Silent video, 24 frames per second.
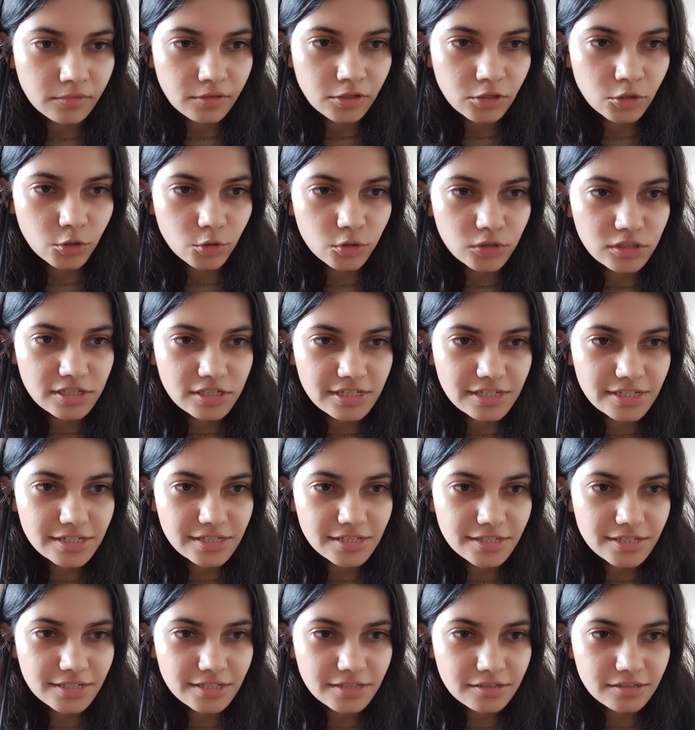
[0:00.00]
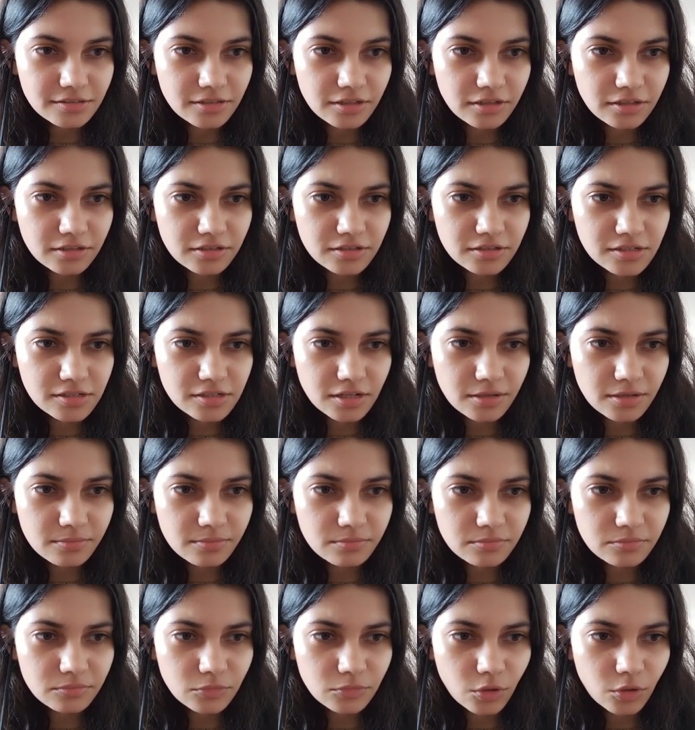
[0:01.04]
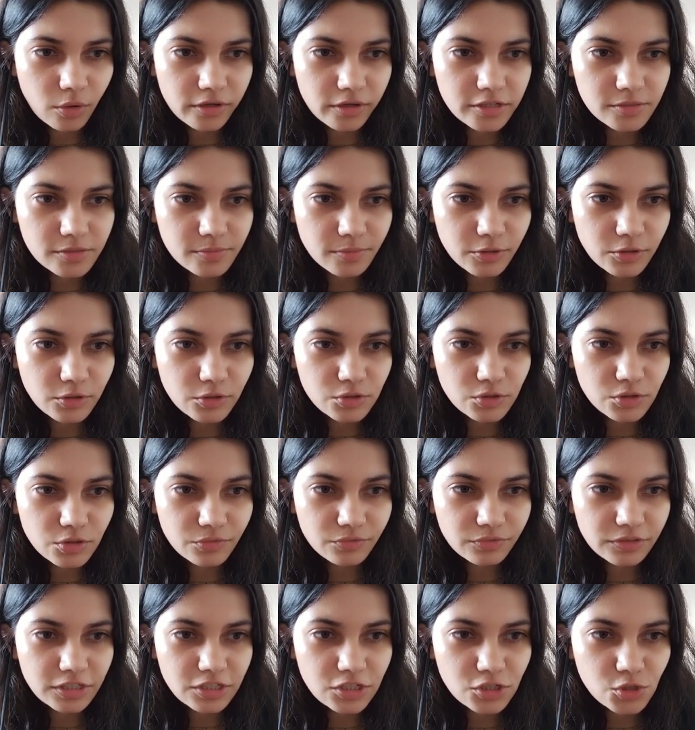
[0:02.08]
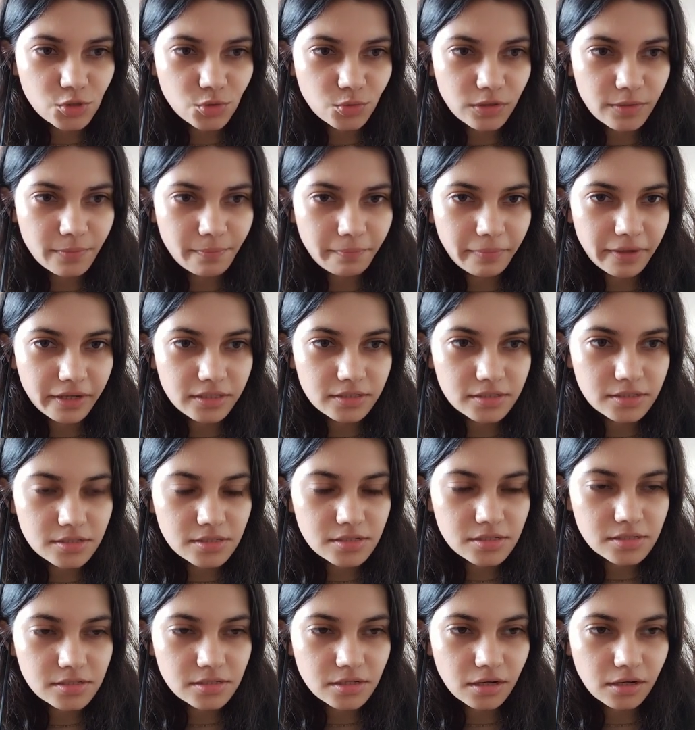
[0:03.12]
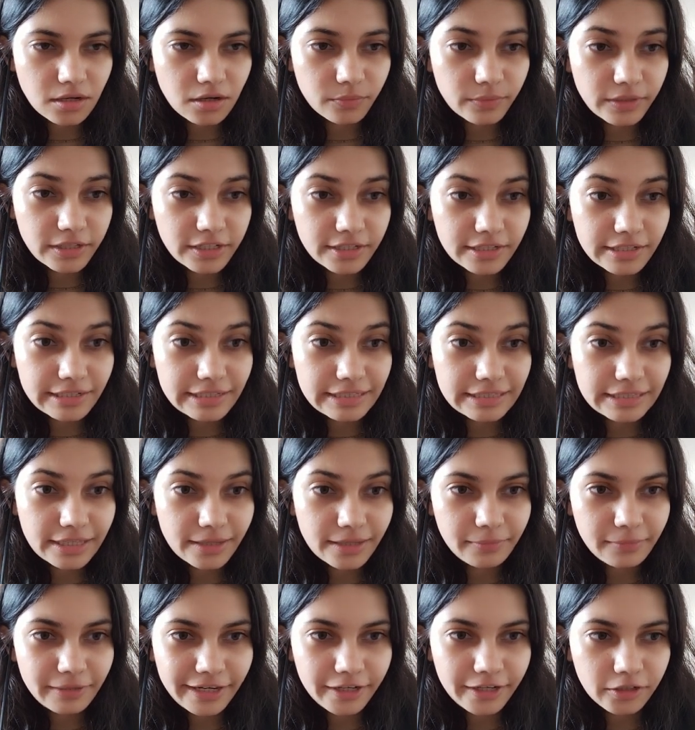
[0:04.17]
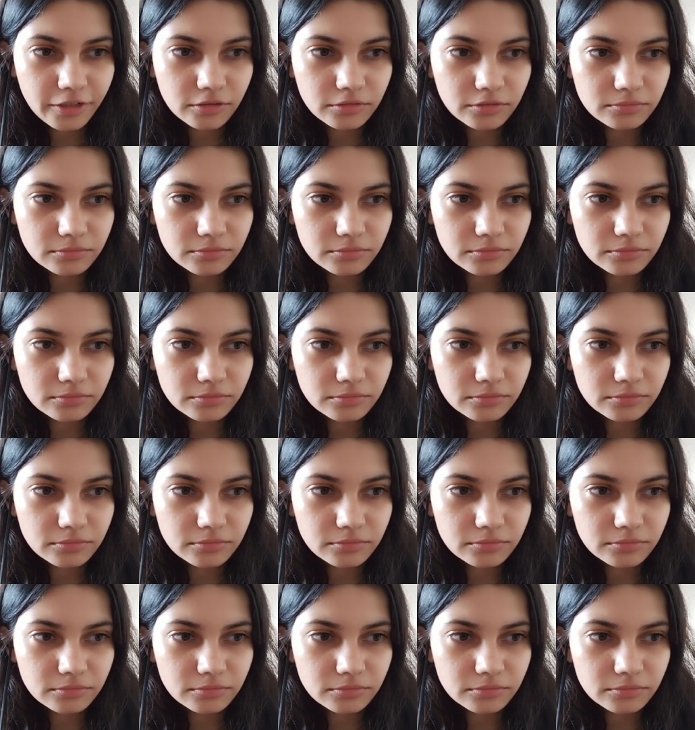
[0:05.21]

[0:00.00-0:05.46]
We'll still hear some noise because of these two impulses. We'll clean them later.